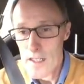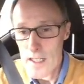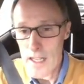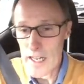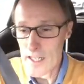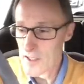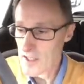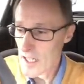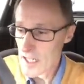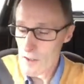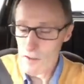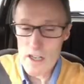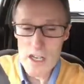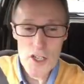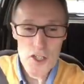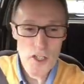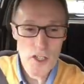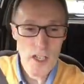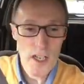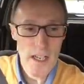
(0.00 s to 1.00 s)

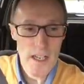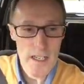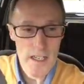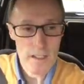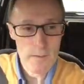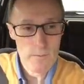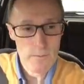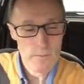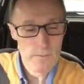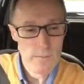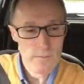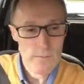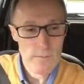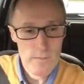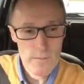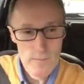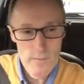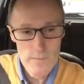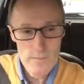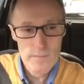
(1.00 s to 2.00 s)
acceleration lane,
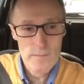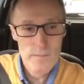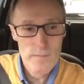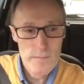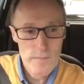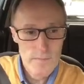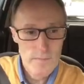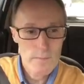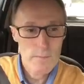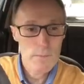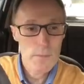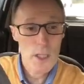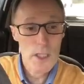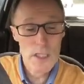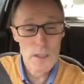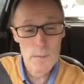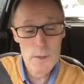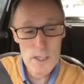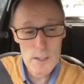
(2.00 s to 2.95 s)
building